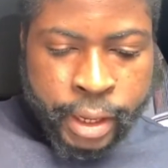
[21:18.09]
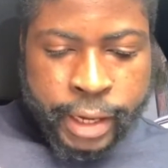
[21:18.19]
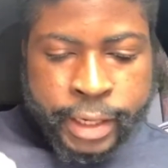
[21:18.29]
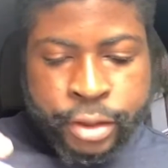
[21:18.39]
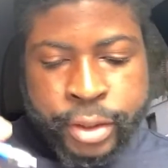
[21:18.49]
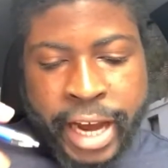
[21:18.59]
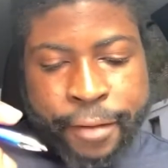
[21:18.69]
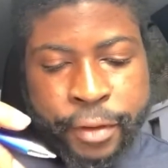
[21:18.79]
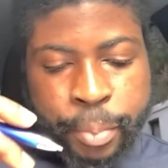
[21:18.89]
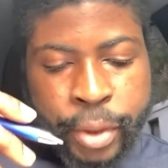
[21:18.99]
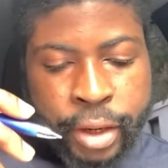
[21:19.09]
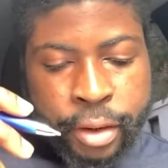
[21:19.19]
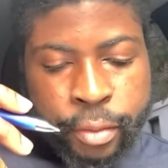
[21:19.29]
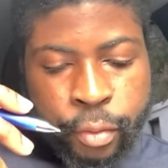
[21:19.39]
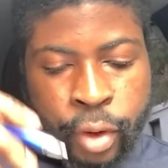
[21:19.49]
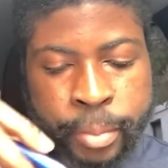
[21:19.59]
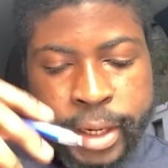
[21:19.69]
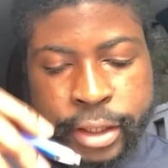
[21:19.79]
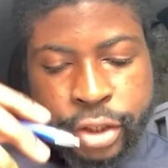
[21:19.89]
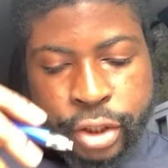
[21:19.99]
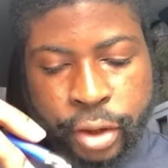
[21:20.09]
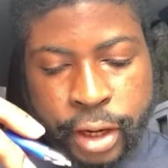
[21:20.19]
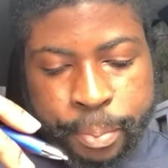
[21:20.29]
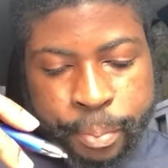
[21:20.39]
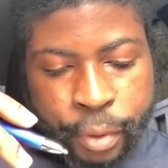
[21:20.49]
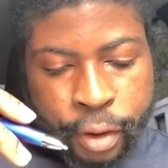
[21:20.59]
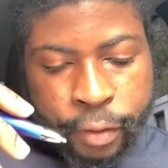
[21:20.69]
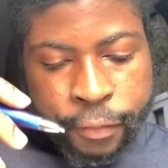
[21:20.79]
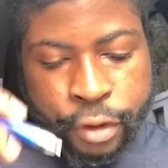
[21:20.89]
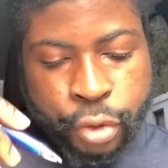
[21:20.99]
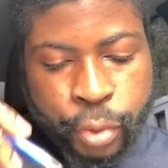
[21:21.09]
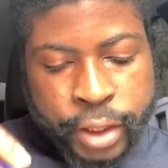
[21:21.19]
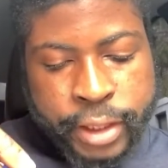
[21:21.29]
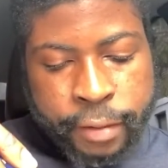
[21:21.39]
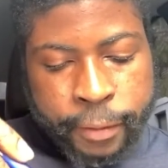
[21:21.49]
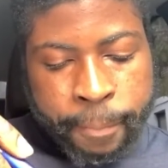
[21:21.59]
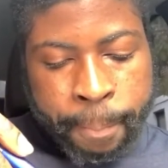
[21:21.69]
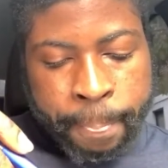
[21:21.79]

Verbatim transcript: And this is after Peter, well, I'm going to actually start at verse 27.